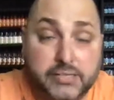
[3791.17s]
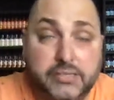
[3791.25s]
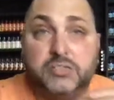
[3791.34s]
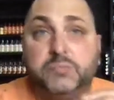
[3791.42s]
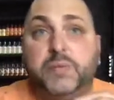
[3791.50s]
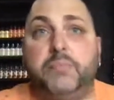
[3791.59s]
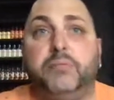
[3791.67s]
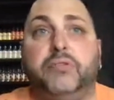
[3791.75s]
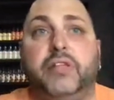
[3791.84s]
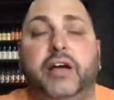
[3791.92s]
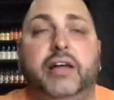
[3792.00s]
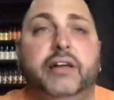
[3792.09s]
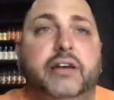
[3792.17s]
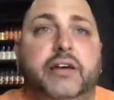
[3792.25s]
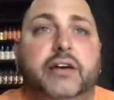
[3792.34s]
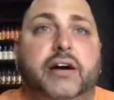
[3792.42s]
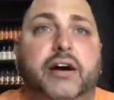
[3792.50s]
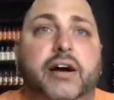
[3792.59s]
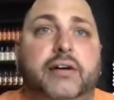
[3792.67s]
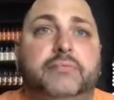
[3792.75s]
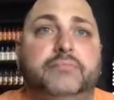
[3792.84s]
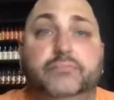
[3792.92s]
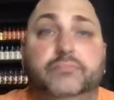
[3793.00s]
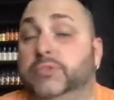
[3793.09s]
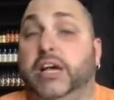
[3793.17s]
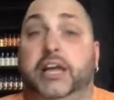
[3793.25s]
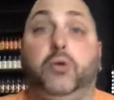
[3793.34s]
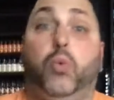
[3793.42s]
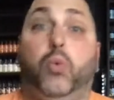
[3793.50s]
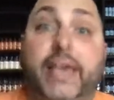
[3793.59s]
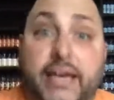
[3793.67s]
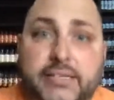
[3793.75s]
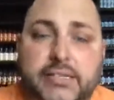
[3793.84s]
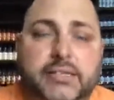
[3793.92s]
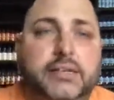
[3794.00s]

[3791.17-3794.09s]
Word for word: There's people that um, kind of wing it,